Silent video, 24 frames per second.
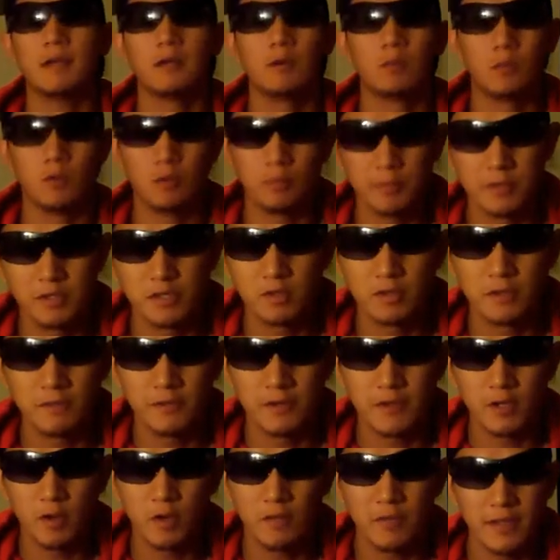I will be doing a
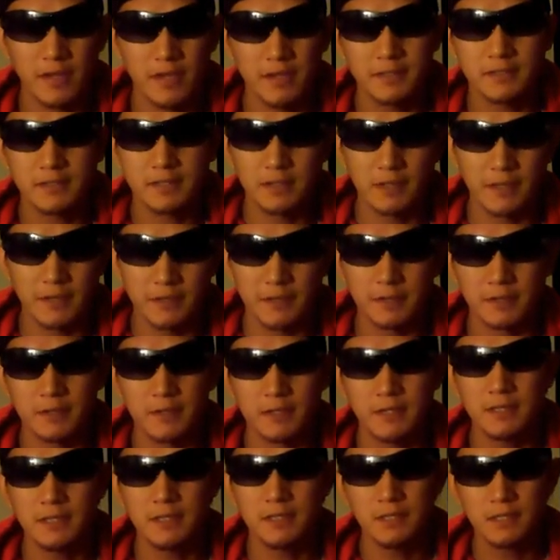video on that later
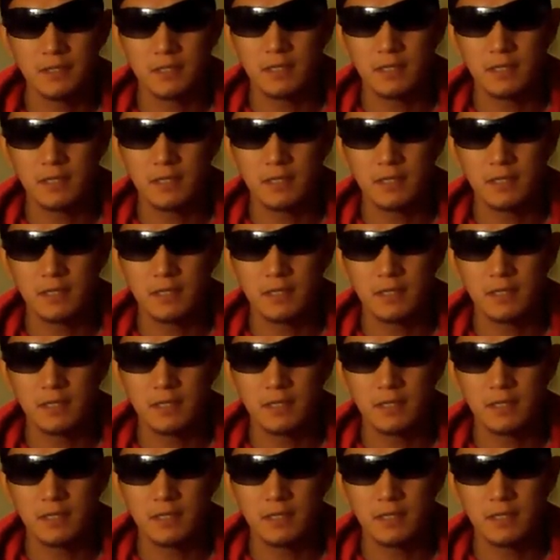on.